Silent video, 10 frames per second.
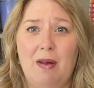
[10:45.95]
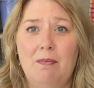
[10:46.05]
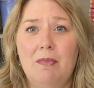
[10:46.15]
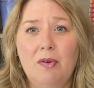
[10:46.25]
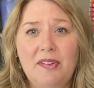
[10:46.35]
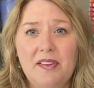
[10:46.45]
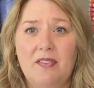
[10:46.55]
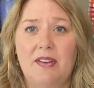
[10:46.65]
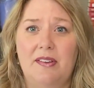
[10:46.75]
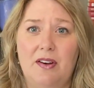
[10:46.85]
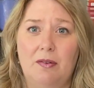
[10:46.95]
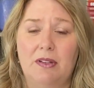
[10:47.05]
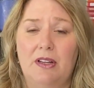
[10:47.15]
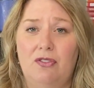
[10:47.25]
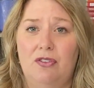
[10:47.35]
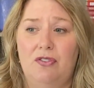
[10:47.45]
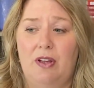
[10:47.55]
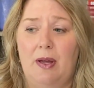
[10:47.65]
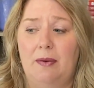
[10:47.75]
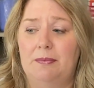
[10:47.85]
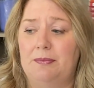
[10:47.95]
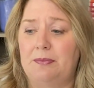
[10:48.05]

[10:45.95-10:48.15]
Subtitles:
Most of us in a relationship